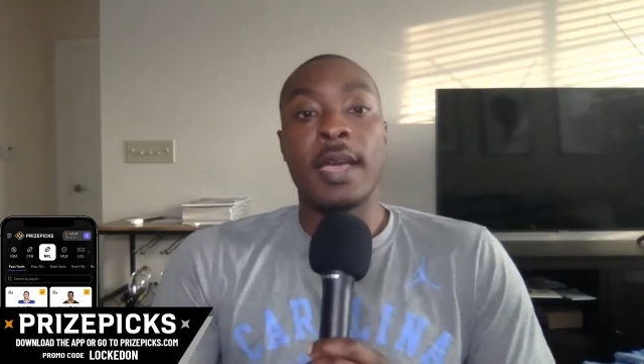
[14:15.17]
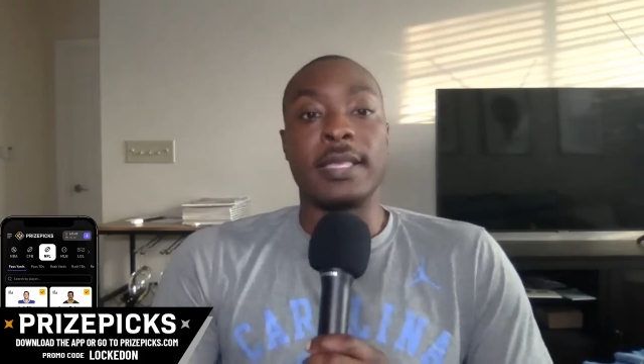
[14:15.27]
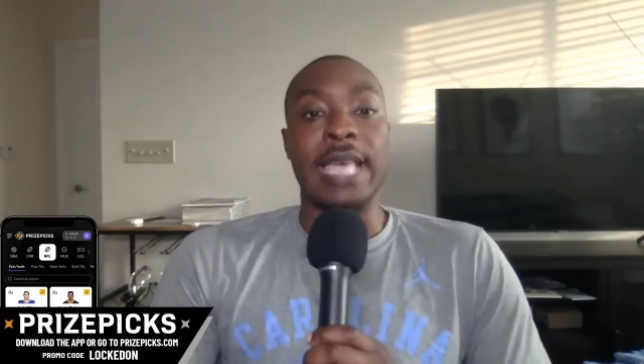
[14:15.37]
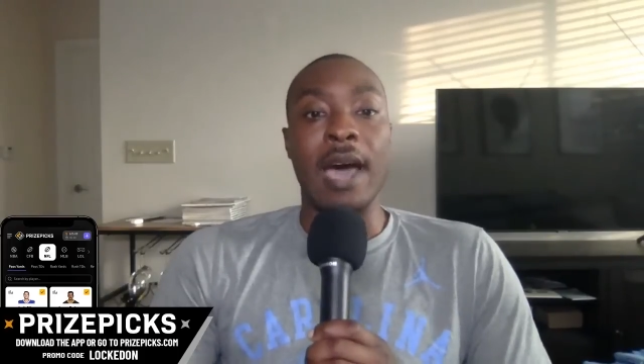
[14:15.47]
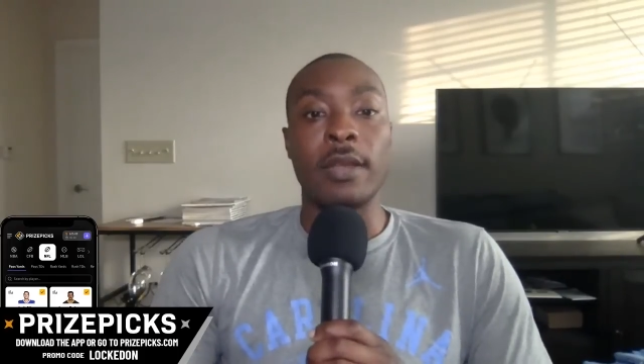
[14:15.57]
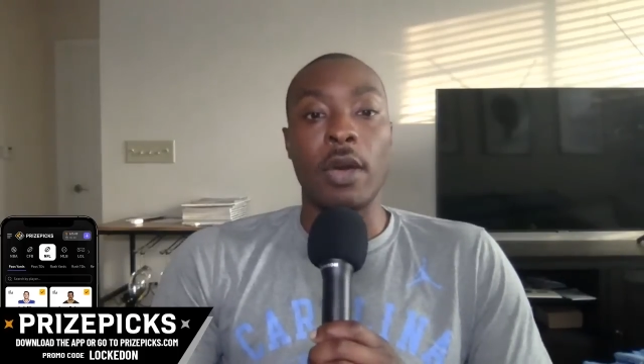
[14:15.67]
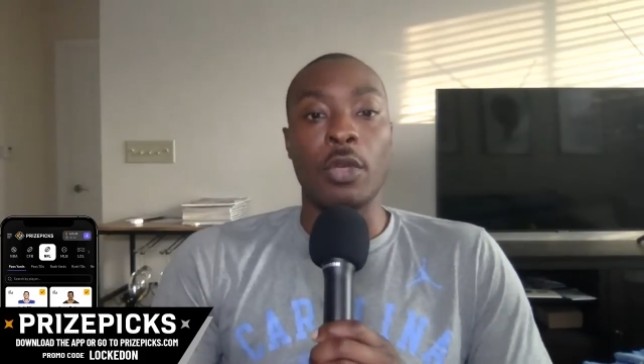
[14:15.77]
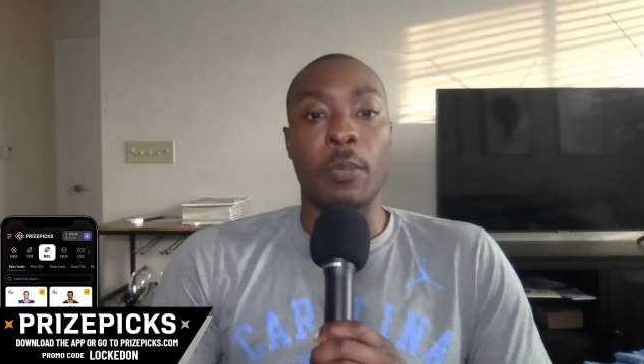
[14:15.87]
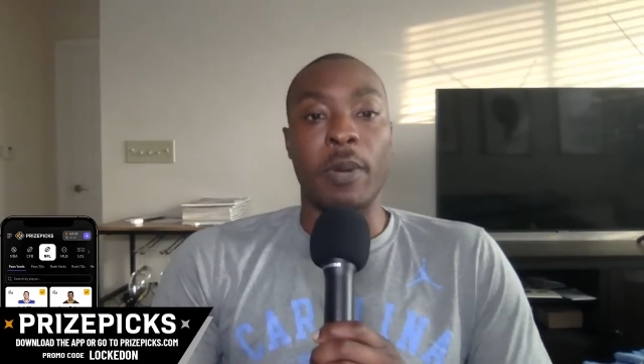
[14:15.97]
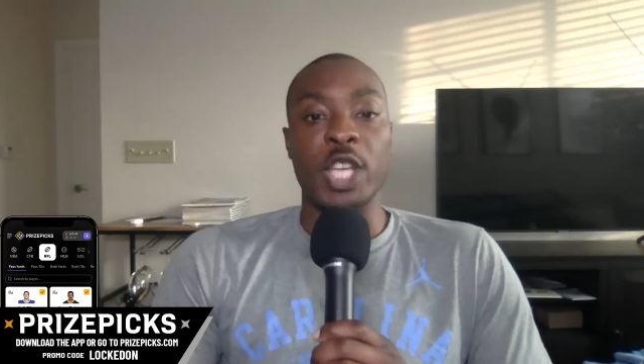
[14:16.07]
Download
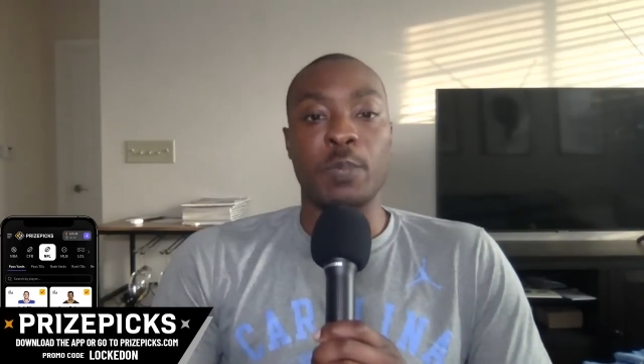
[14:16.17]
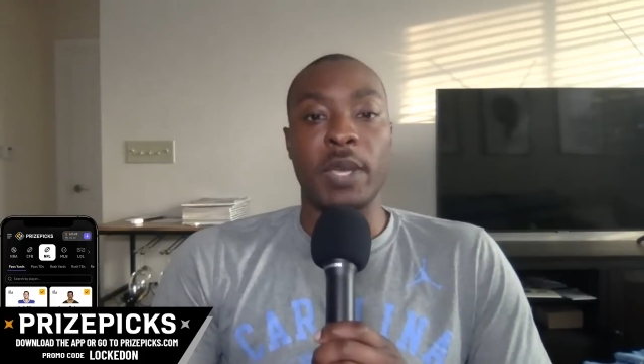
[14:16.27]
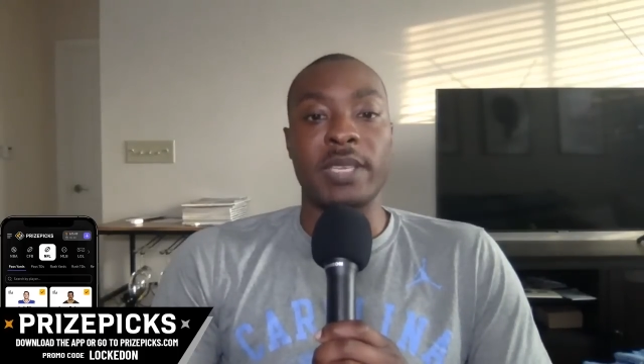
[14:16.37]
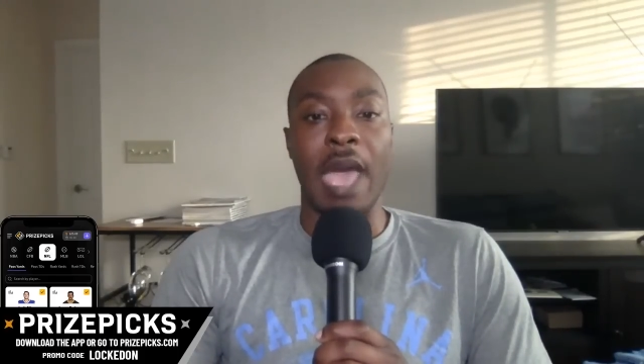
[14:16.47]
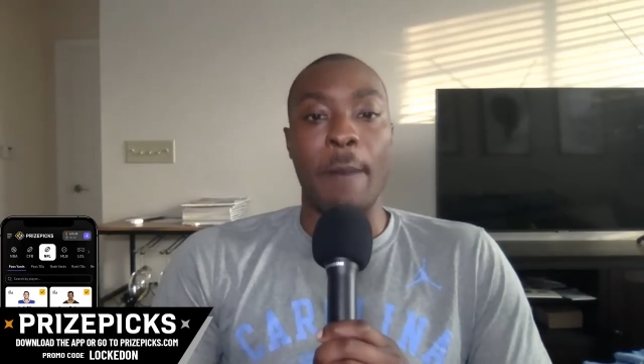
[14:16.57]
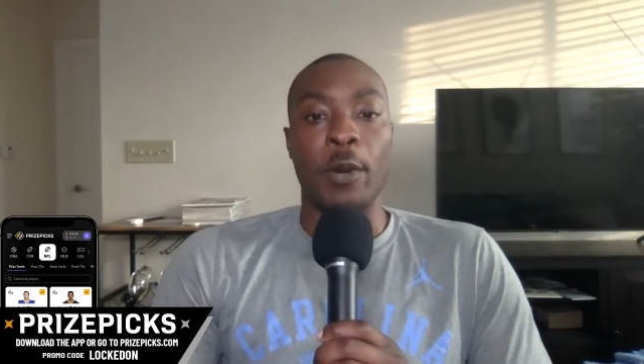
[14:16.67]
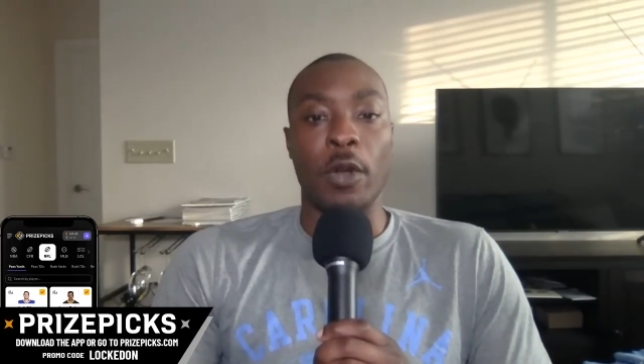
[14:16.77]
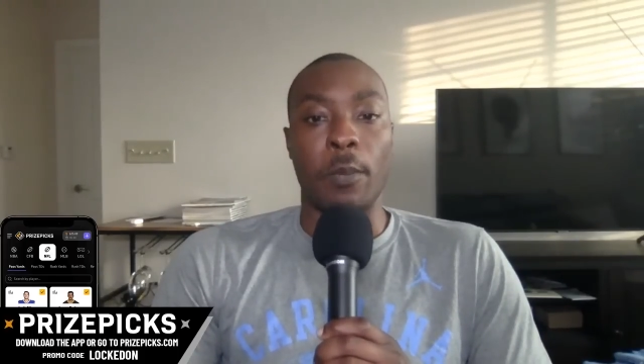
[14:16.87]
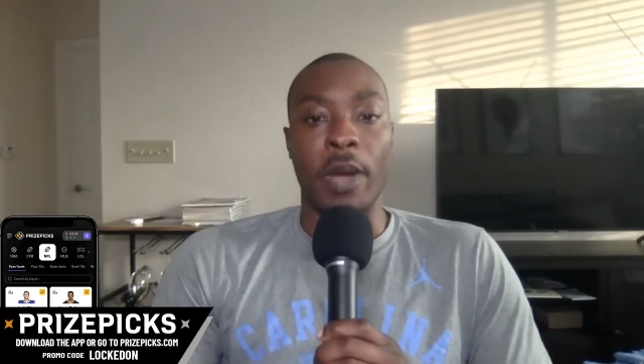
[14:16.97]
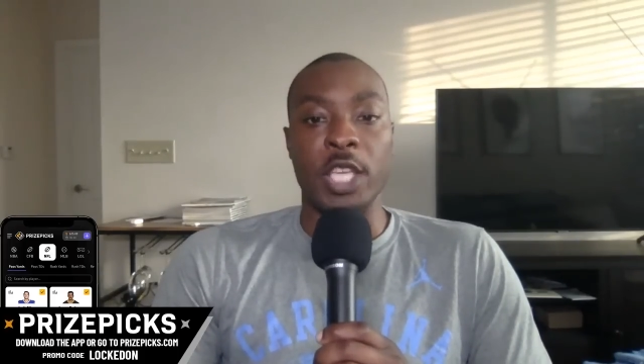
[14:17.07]
the Prize Picks app or go
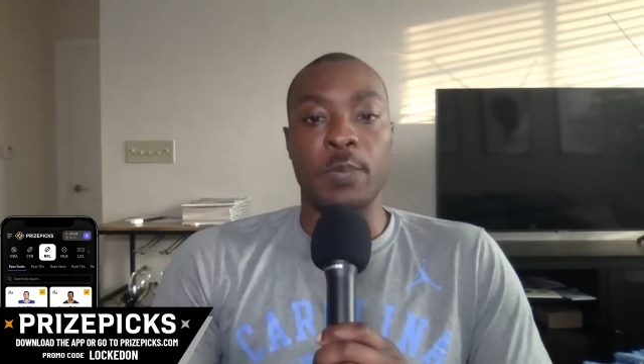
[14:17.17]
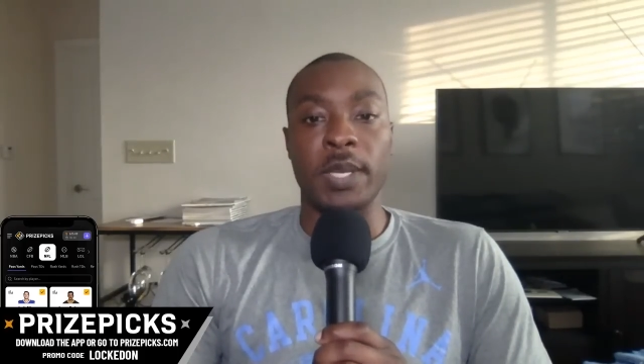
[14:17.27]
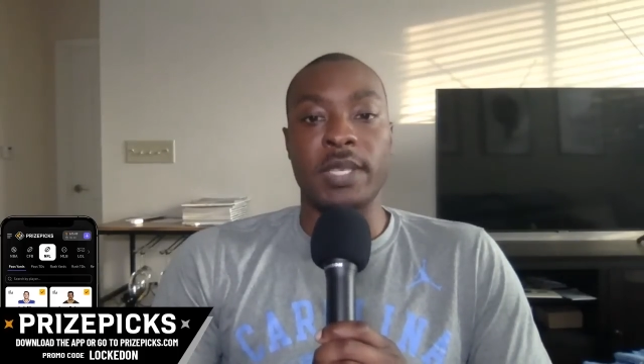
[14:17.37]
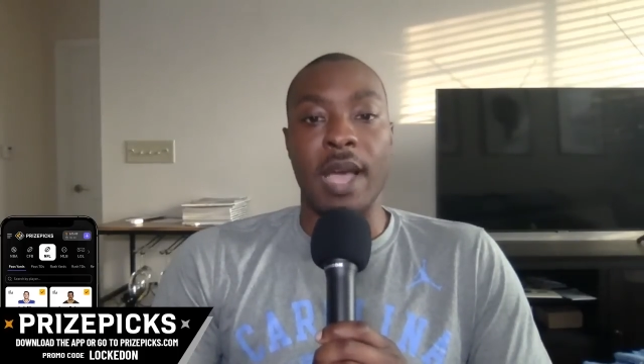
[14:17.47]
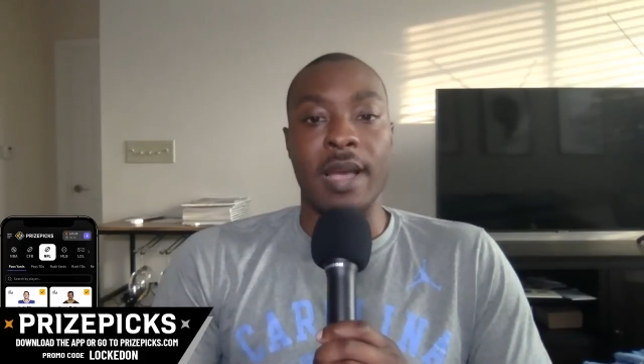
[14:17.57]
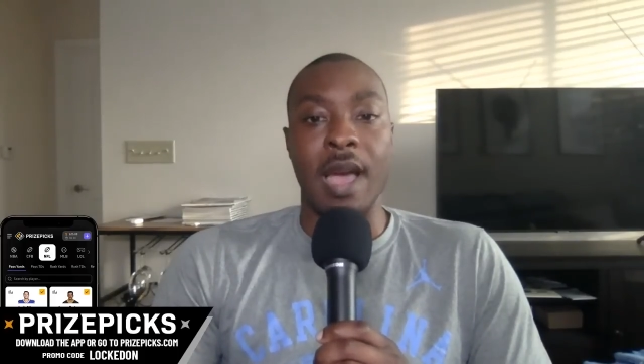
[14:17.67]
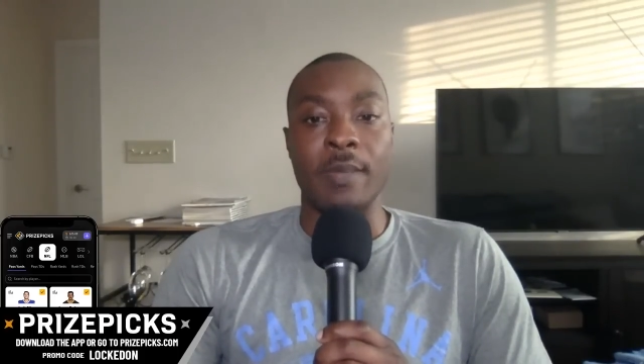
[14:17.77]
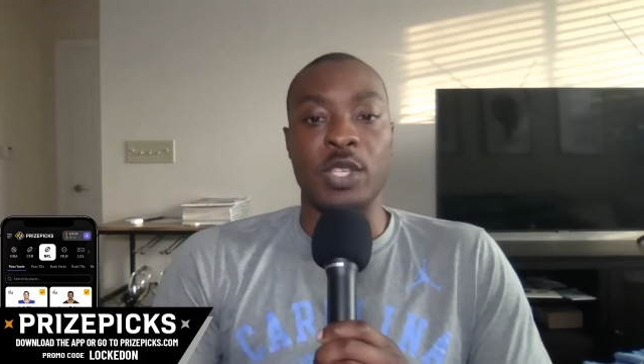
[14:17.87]
to prizepicks.com